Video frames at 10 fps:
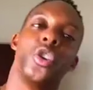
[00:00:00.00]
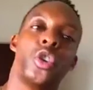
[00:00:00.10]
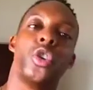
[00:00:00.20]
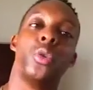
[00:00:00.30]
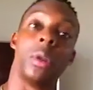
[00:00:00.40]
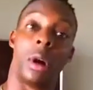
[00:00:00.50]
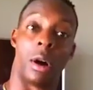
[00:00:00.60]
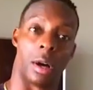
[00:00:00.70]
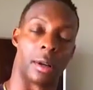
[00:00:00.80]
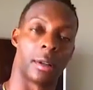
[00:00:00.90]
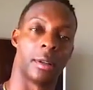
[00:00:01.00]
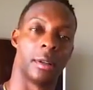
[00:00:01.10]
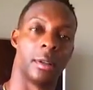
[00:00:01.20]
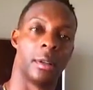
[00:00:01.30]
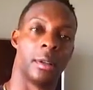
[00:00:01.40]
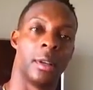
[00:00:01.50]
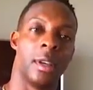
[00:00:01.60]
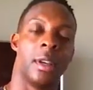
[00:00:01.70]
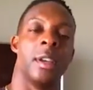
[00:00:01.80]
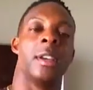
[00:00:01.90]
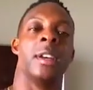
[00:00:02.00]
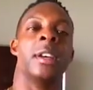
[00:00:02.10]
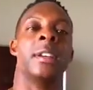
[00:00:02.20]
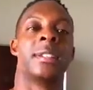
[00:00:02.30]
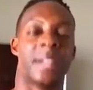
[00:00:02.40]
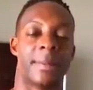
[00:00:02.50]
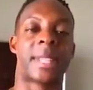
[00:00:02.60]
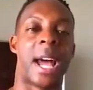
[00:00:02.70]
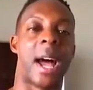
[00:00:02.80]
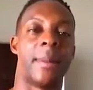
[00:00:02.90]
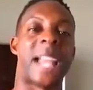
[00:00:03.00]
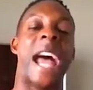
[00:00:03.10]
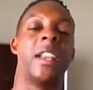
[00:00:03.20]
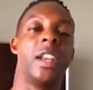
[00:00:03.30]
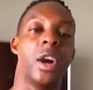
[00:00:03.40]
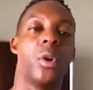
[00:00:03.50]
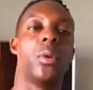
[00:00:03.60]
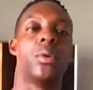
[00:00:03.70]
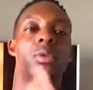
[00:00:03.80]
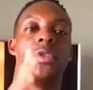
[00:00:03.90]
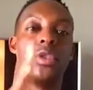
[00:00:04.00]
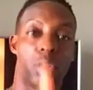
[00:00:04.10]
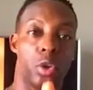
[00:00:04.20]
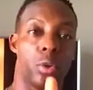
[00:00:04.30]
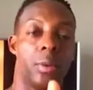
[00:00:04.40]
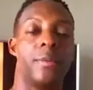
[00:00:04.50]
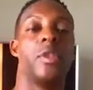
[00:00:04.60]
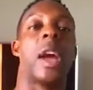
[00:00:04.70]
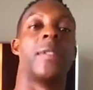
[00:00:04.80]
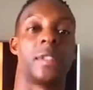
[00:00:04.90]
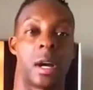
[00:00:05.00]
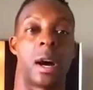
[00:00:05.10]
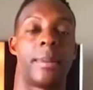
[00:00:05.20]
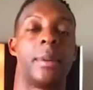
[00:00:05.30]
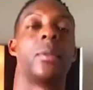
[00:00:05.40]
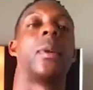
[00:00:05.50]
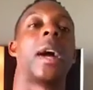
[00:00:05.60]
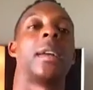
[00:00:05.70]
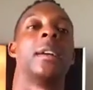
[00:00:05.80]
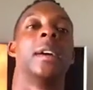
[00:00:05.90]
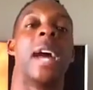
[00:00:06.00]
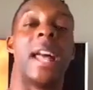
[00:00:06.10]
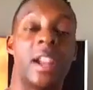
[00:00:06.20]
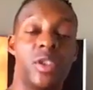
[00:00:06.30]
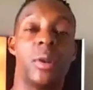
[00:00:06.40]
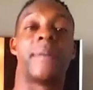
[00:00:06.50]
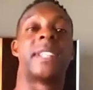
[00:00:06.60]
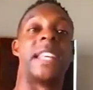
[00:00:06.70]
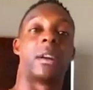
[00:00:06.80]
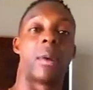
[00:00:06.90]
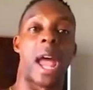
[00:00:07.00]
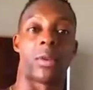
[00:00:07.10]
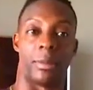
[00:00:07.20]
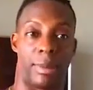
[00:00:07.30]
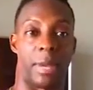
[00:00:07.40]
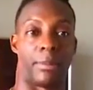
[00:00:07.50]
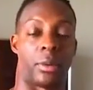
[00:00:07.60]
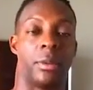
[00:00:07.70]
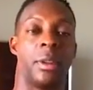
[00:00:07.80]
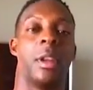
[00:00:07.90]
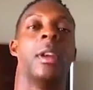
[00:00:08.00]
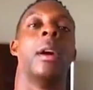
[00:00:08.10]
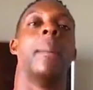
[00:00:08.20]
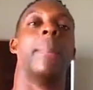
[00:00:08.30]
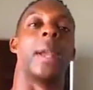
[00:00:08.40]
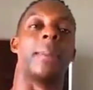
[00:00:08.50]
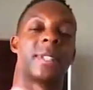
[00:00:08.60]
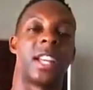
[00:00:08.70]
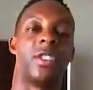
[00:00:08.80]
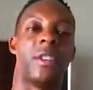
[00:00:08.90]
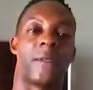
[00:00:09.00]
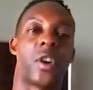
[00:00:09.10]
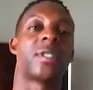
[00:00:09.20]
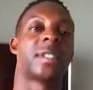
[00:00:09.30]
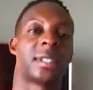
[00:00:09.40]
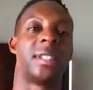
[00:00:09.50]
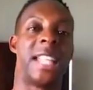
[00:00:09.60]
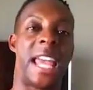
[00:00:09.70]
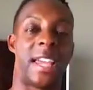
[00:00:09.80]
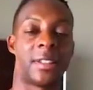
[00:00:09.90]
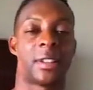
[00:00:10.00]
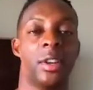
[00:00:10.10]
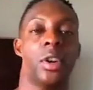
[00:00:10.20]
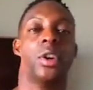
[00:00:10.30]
too long. Sometimes I know you have a job, right? And I know you have to interact with people. But I'm telling you, the first 60 days,